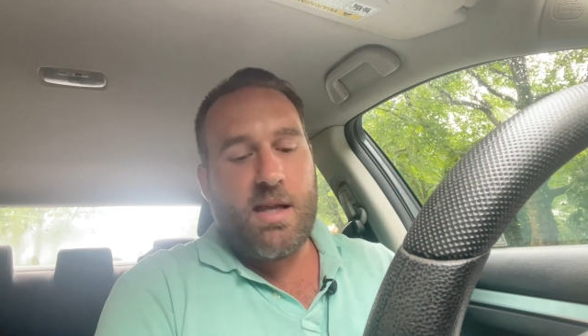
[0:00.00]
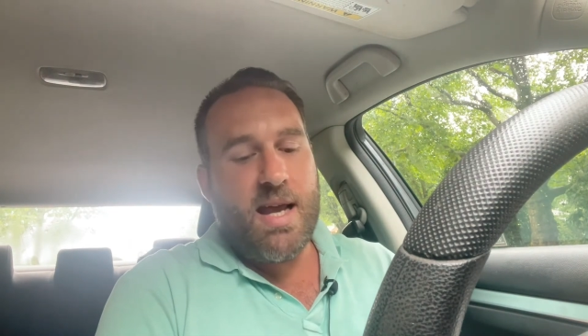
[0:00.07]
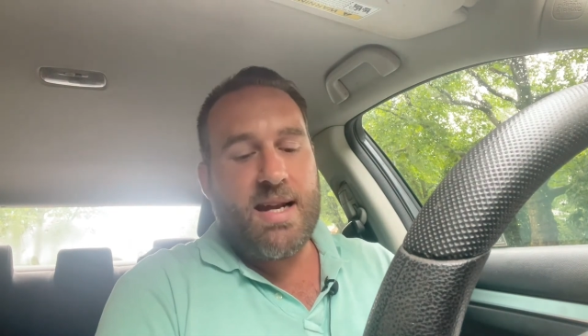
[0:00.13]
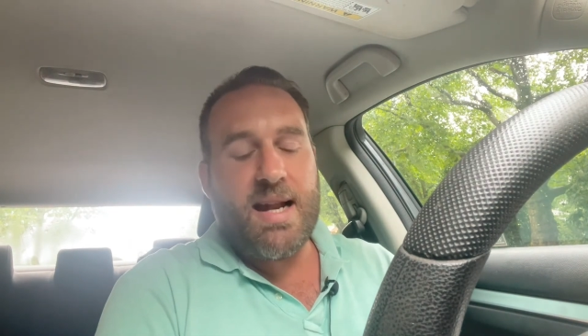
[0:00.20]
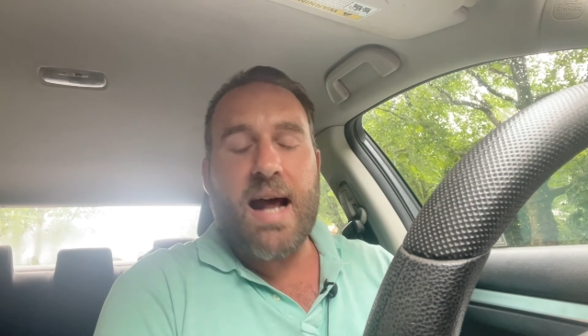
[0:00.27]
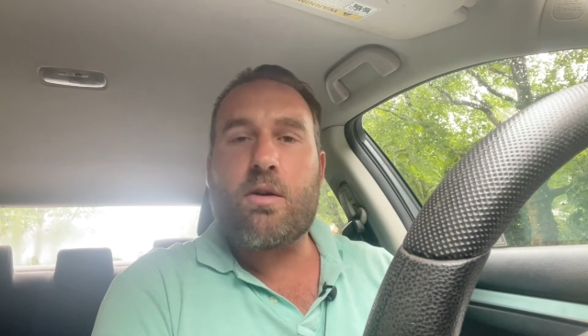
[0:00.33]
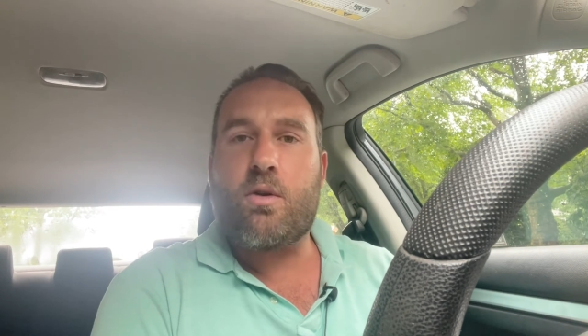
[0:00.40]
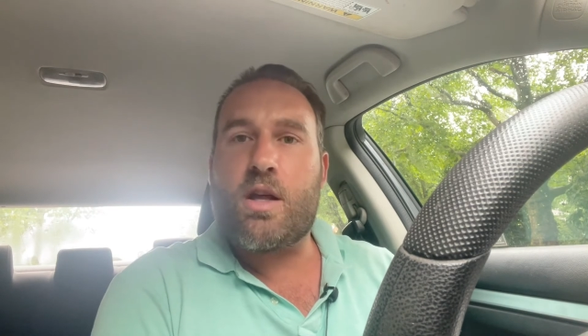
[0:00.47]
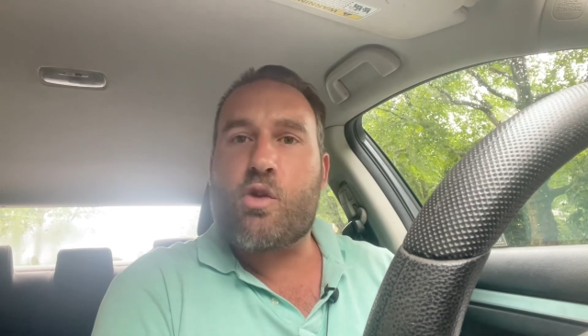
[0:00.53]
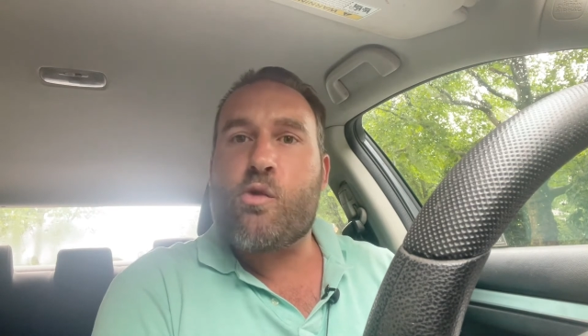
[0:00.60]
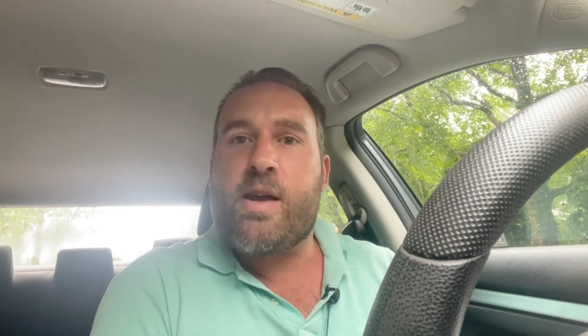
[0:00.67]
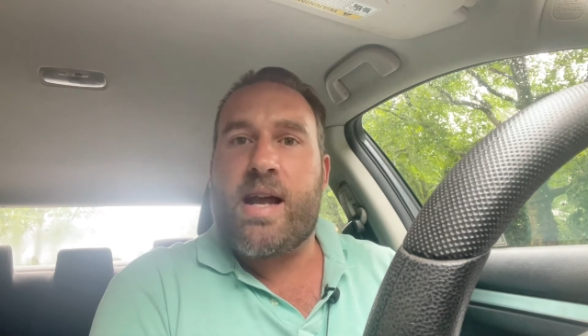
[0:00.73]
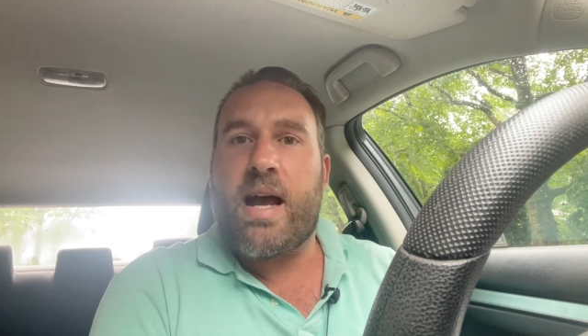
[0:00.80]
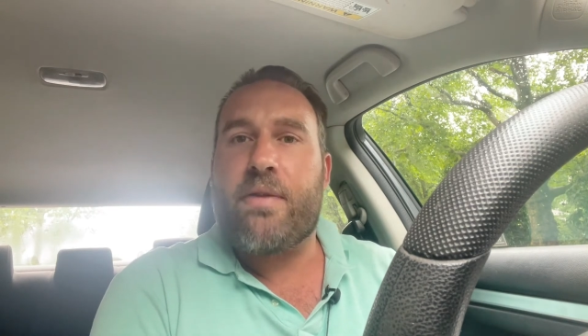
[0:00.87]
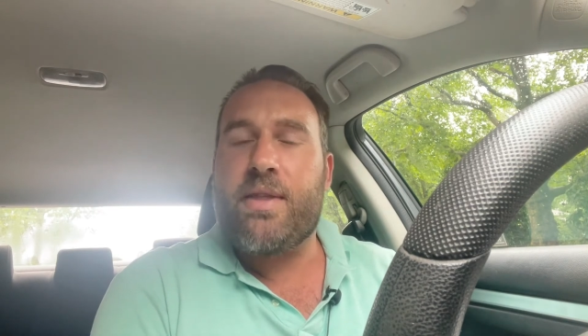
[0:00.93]
And I don't
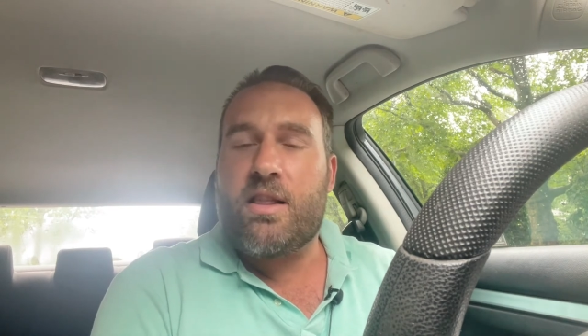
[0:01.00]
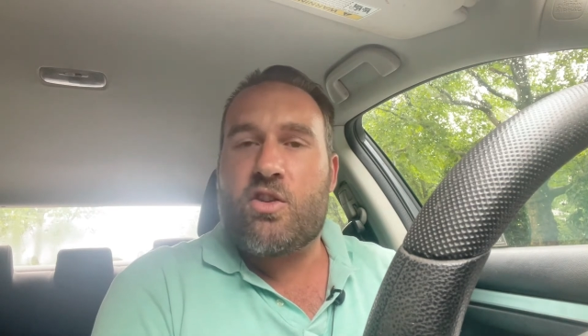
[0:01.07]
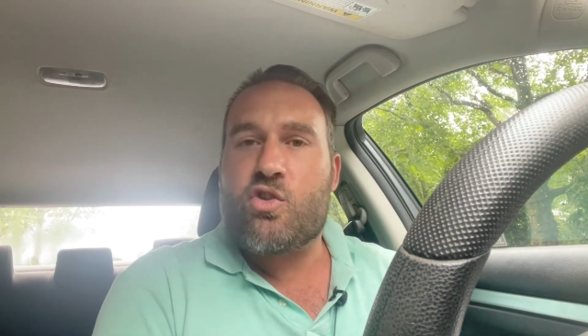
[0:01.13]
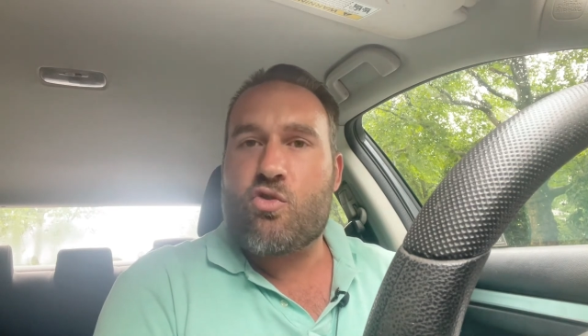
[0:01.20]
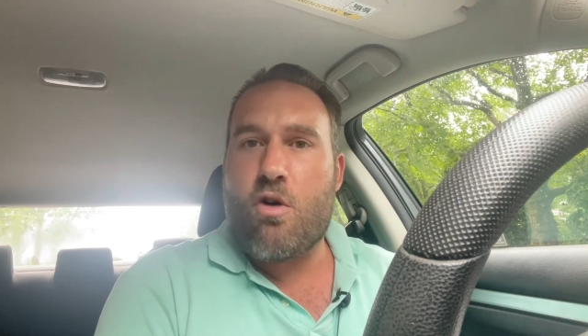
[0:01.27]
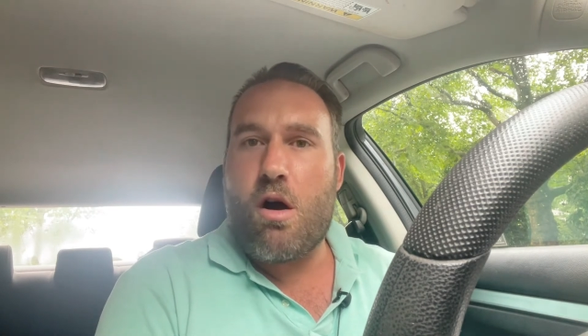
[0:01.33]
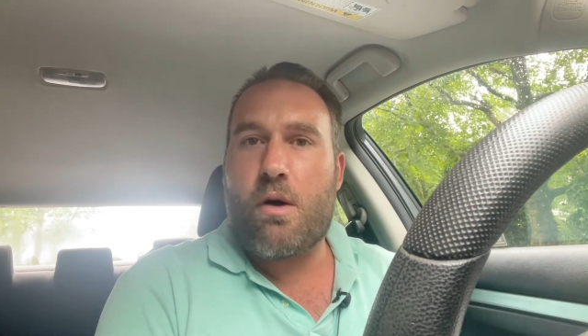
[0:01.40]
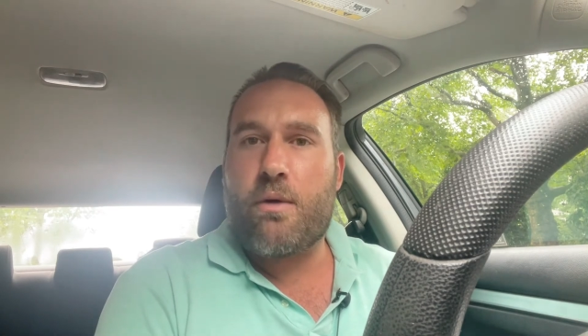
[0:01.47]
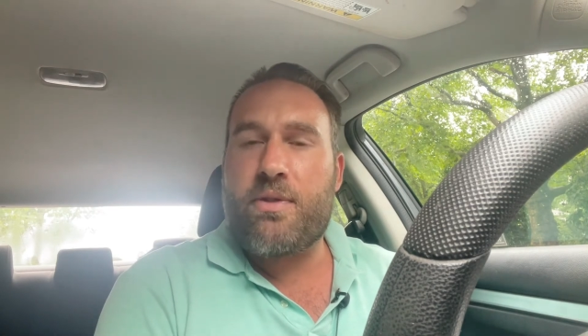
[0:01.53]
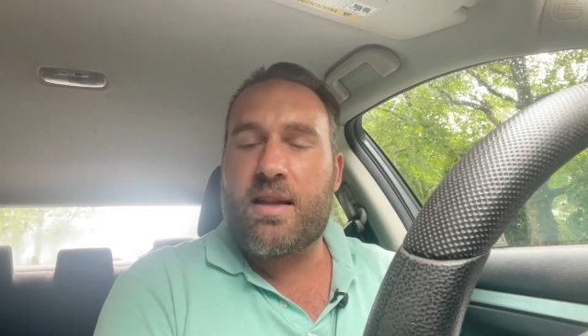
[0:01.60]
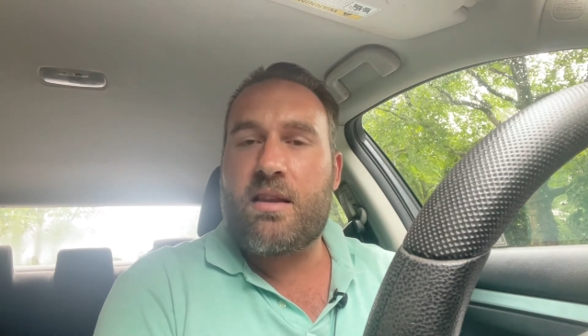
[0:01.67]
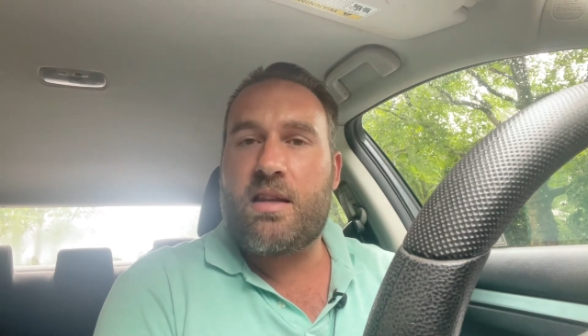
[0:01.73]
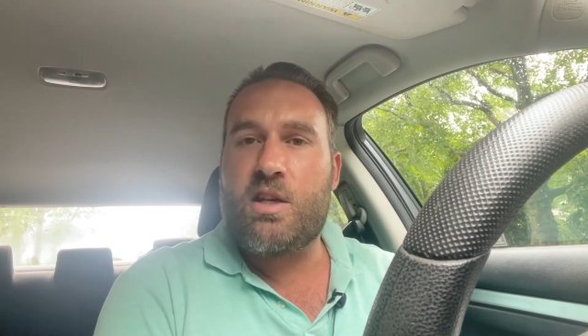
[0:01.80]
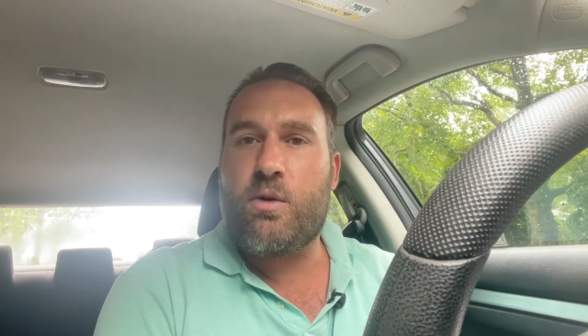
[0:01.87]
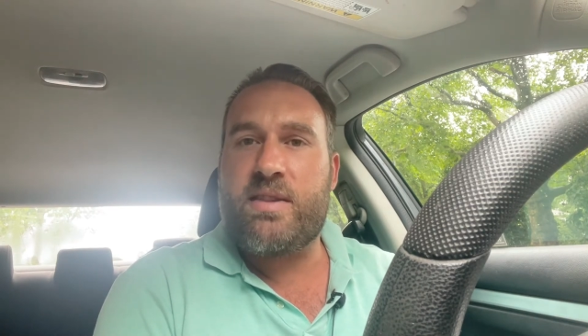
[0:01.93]
agree. I think the strong
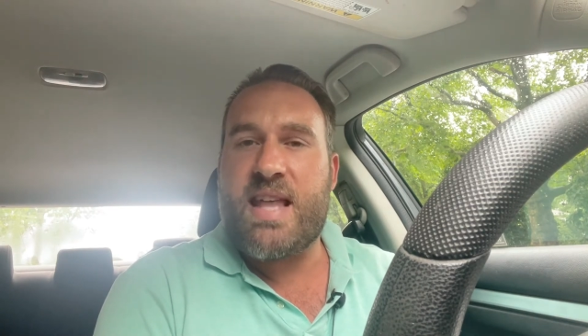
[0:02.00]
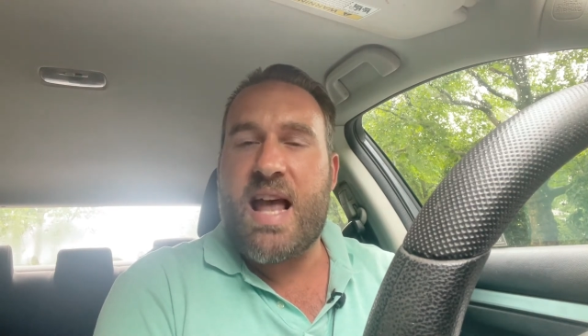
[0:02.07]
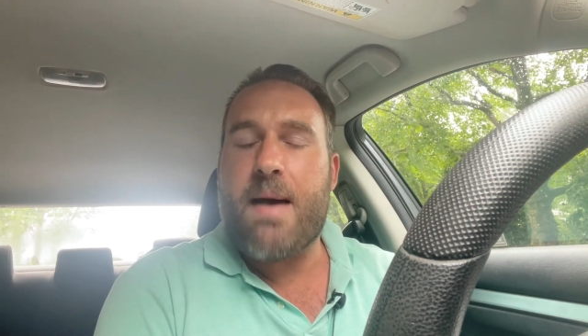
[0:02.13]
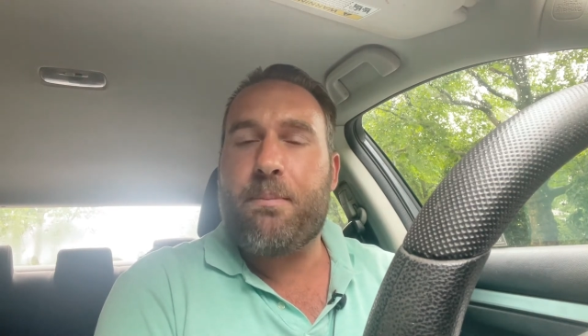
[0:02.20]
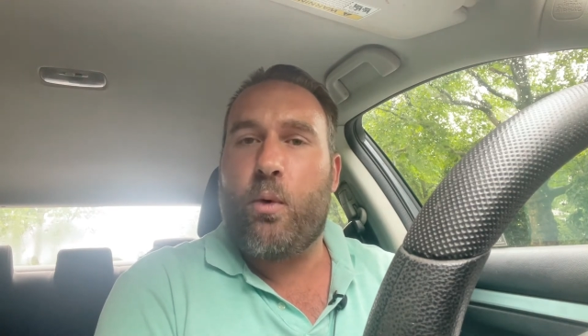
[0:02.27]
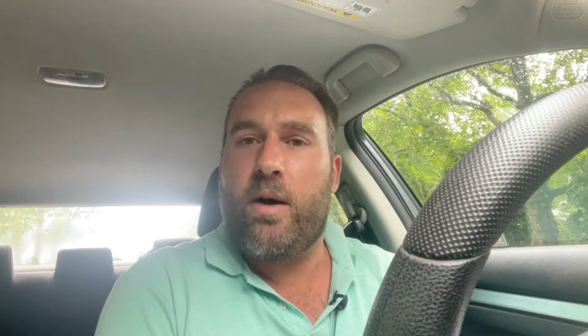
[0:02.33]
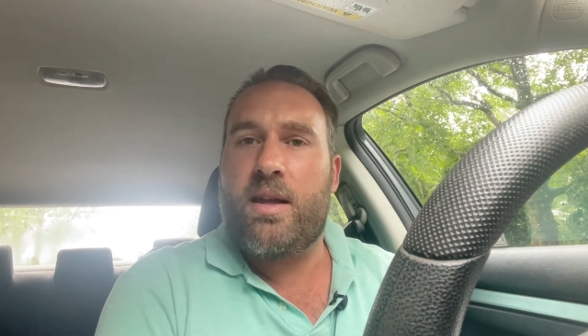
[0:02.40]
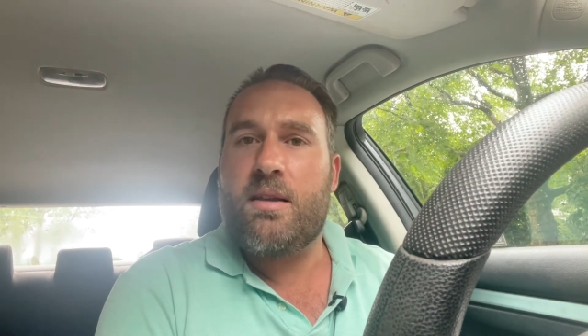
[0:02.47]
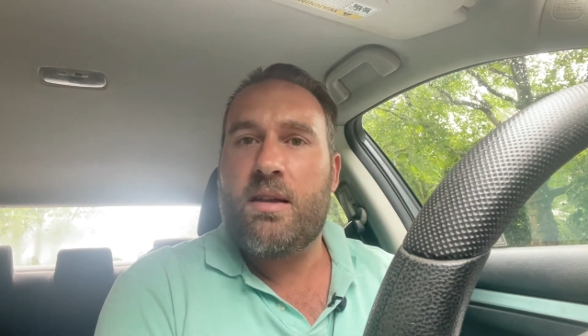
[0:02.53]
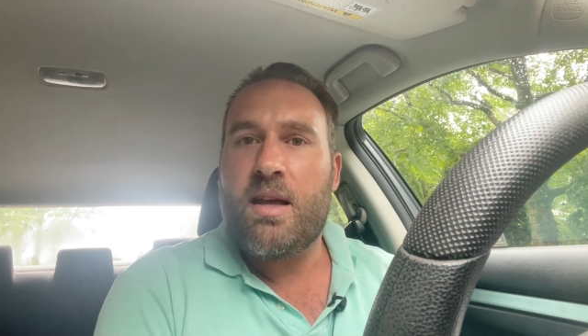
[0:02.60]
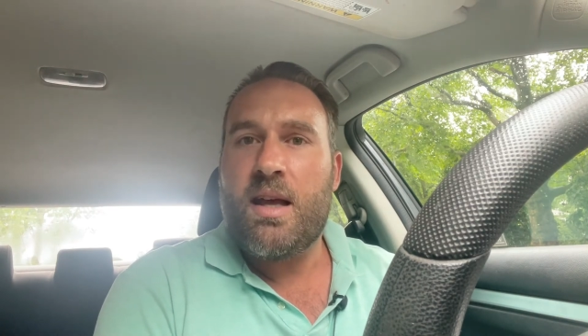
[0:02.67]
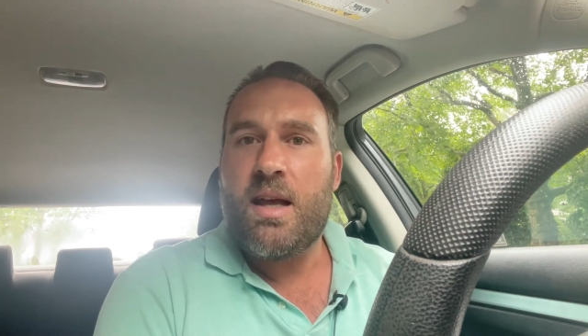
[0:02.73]
thing to do at that point